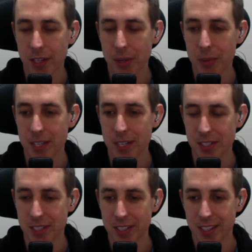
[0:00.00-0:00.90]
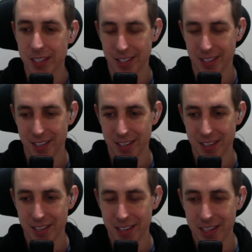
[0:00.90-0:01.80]
and I was actually
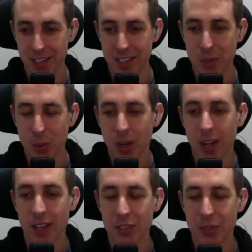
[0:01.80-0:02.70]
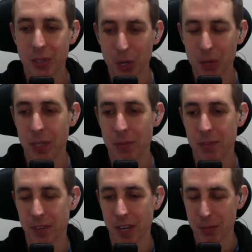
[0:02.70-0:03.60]
in the choir doing
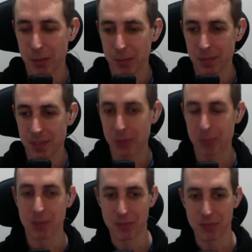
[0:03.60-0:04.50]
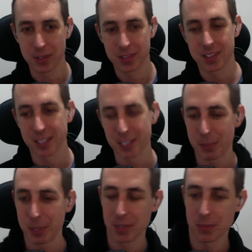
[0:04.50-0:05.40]
overdubs for albums. That was my first
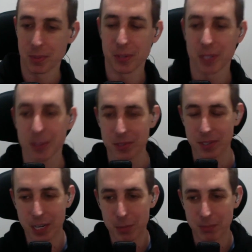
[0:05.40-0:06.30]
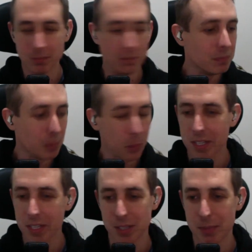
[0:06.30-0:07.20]
experience with doing a Hillsong album. It
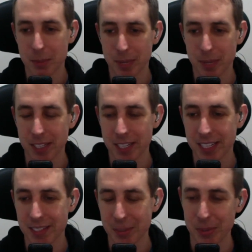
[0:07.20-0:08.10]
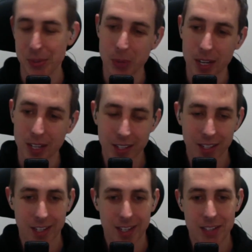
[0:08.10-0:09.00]
wasn't actually me playing keys, it was choir.
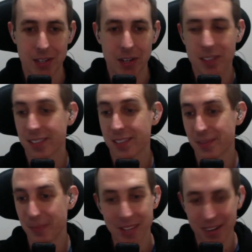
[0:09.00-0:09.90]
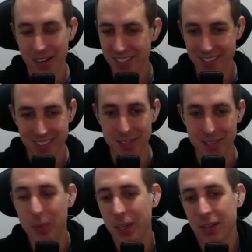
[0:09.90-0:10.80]
So I just
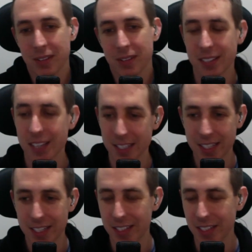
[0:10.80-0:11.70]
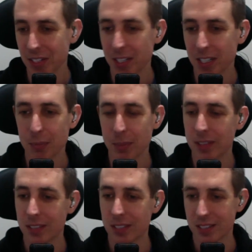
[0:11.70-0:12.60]
did whatever they needed at the time
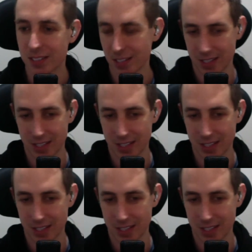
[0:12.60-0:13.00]
and just,